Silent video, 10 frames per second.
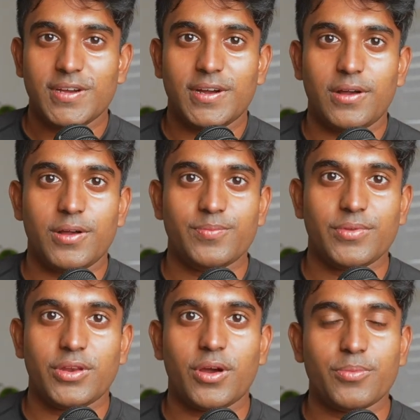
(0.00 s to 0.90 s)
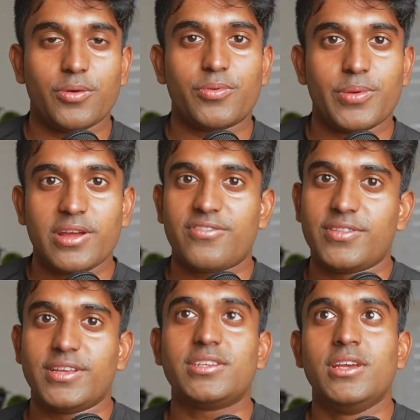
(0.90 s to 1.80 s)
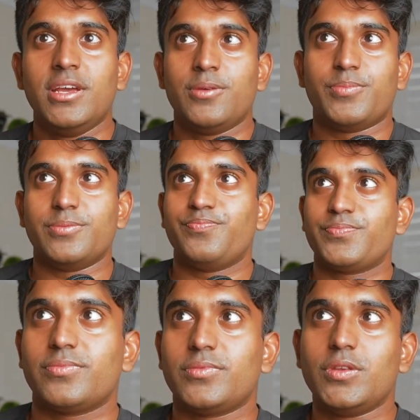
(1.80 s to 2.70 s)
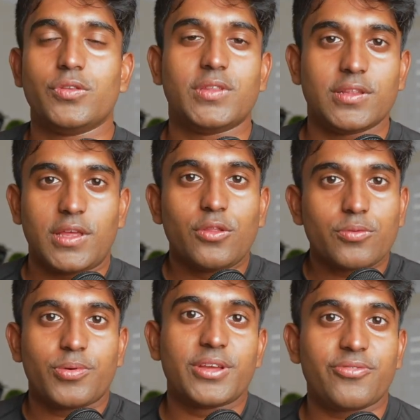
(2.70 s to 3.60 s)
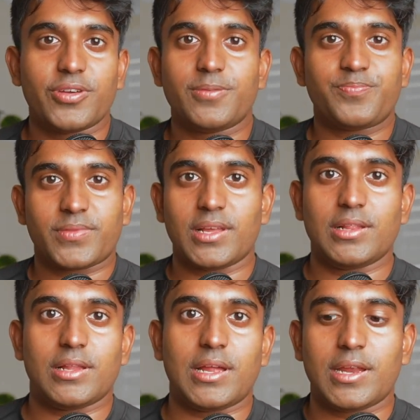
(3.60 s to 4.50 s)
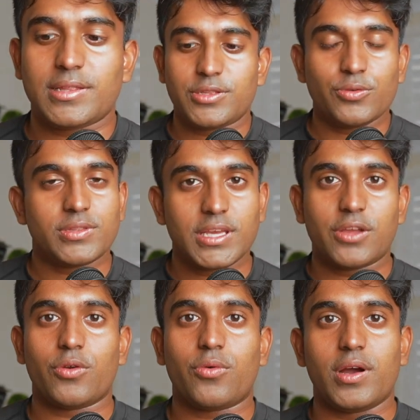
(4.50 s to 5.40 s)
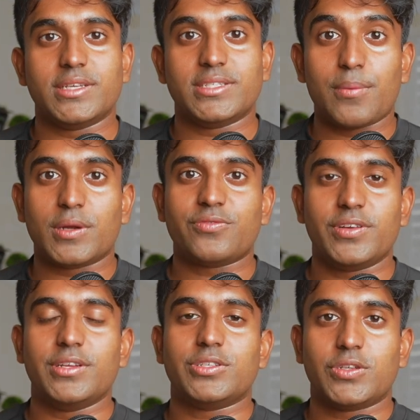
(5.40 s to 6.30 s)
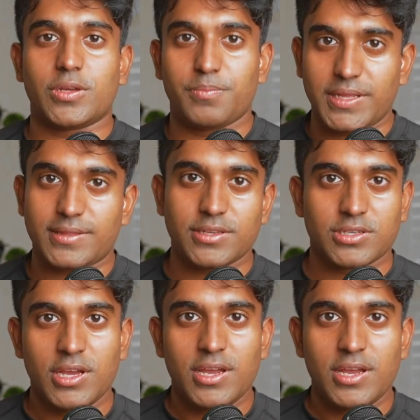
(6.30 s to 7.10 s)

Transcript: I'm not prepared for this. But they look pretty fit, and I don't think it requires that much fitness to complete this.